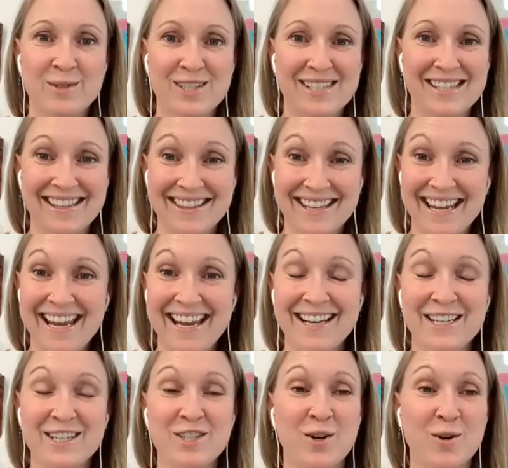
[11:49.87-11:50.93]
which is that the
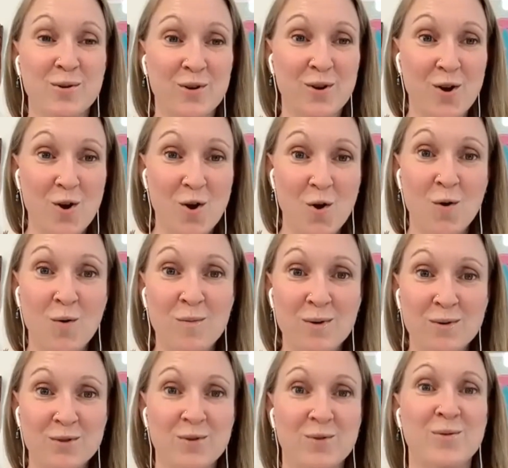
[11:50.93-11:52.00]
antidote
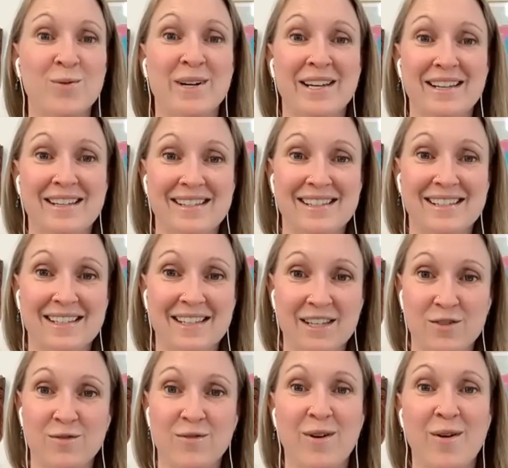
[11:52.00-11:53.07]
almost always
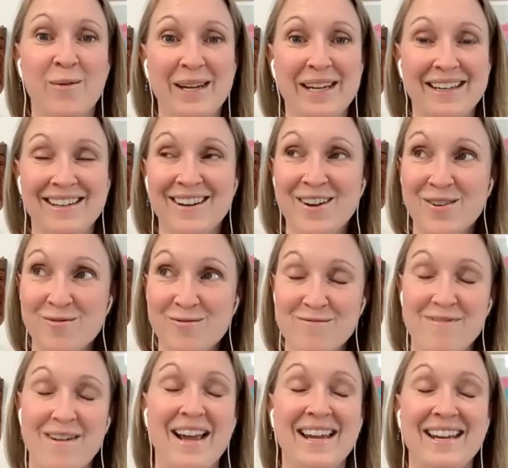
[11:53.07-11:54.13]
is growing
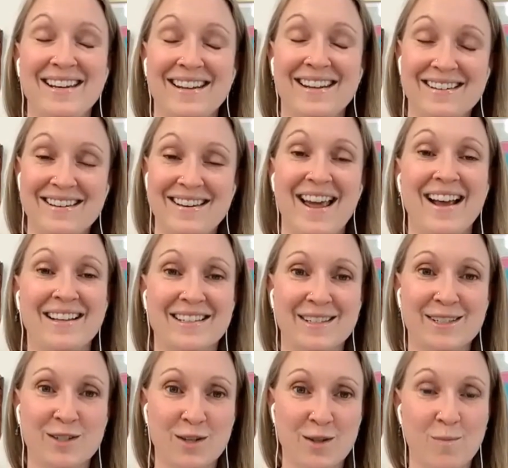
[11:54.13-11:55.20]
right
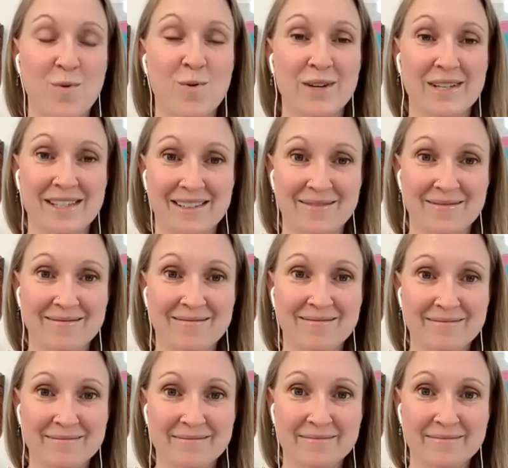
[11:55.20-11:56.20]
next to the poison,